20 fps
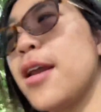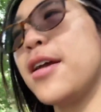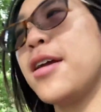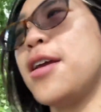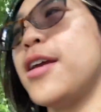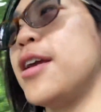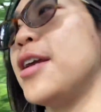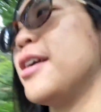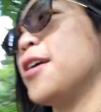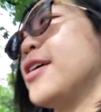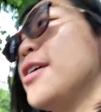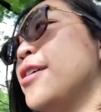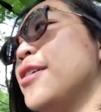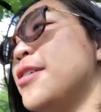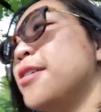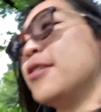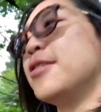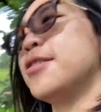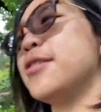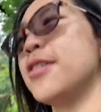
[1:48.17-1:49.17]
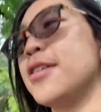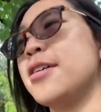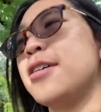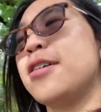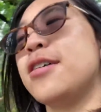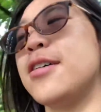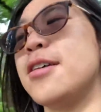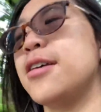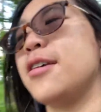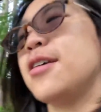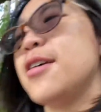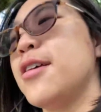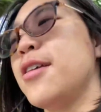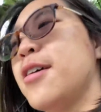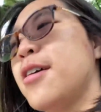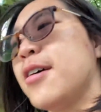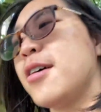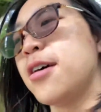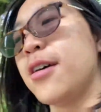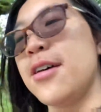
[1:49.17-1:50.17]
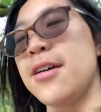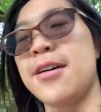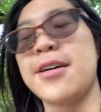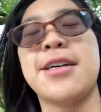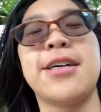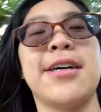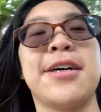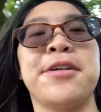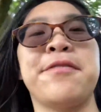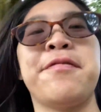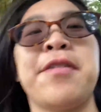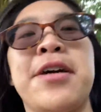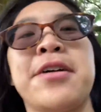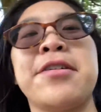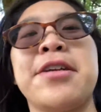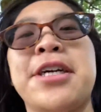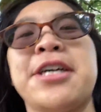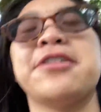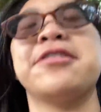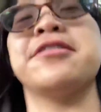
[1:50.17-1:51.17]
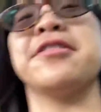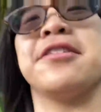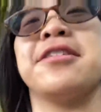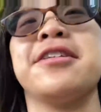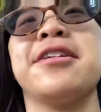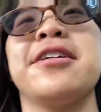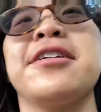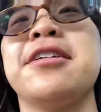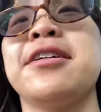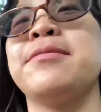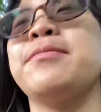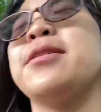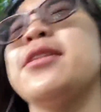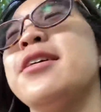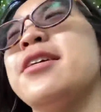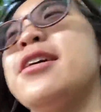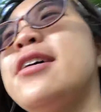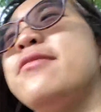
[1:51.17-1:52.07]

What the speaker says: And I found out they have